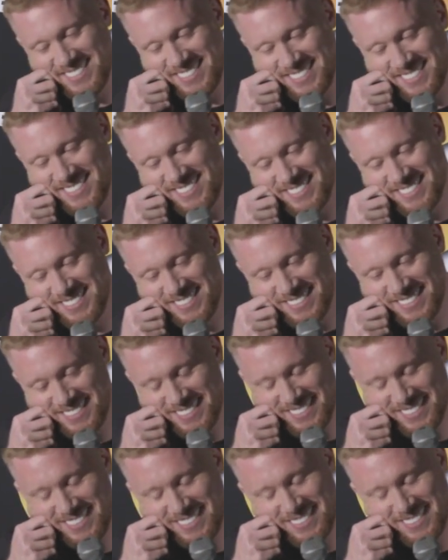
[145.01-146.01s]

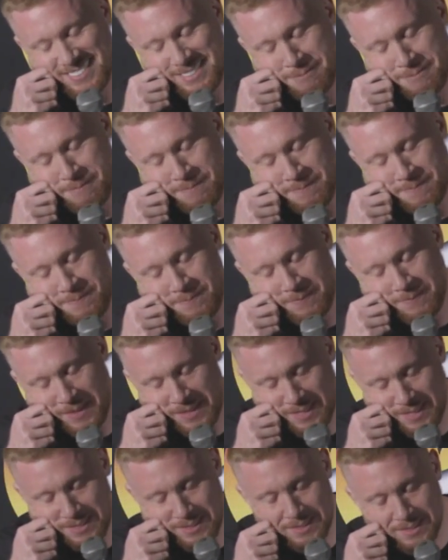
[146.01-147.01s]

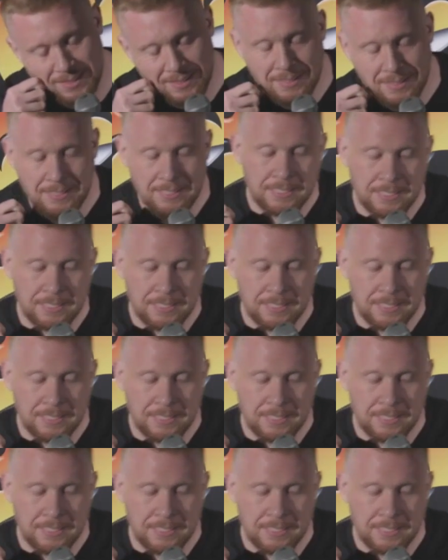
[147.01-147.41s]
Nothing is said.